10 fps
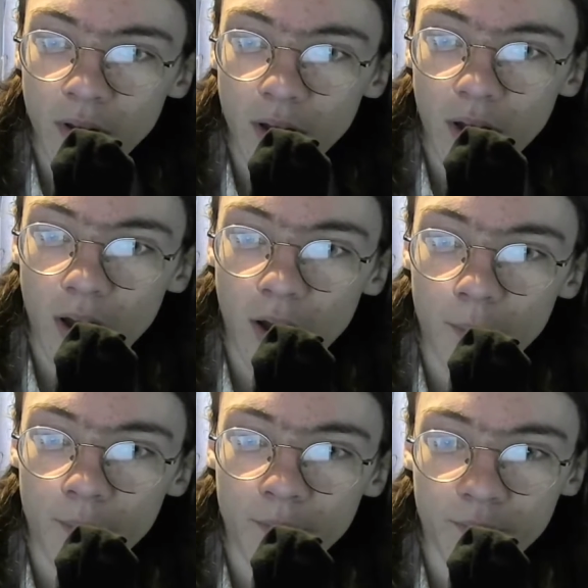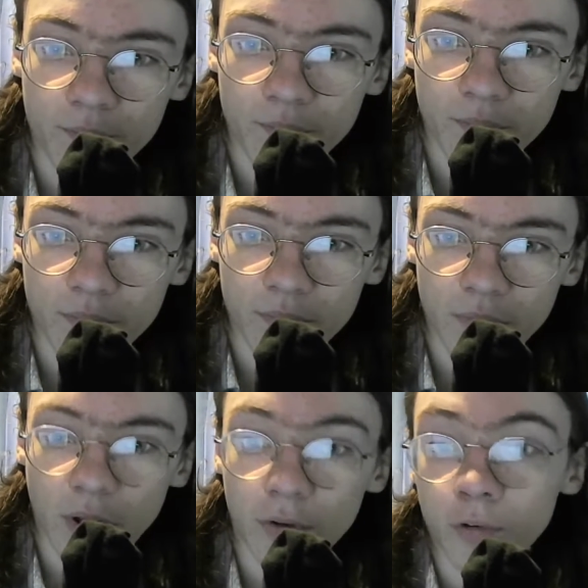
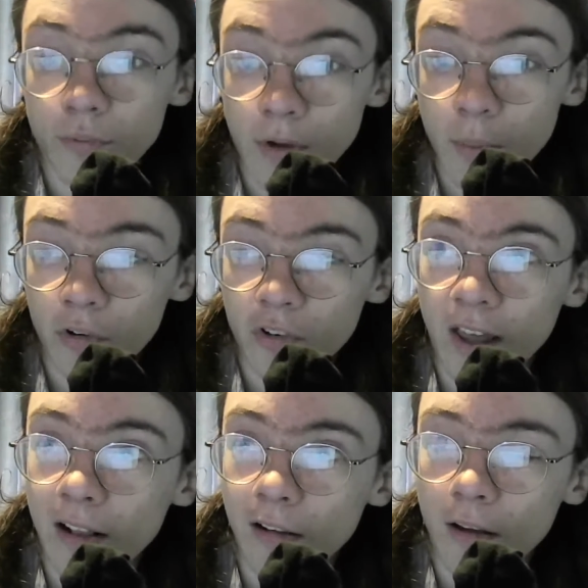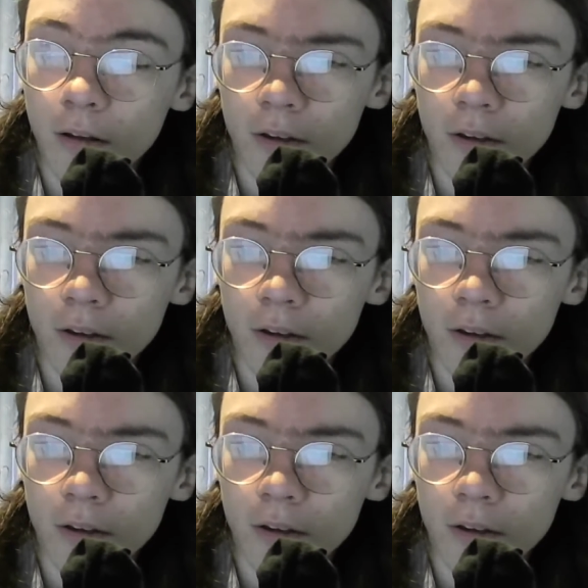Also rewatched Hilda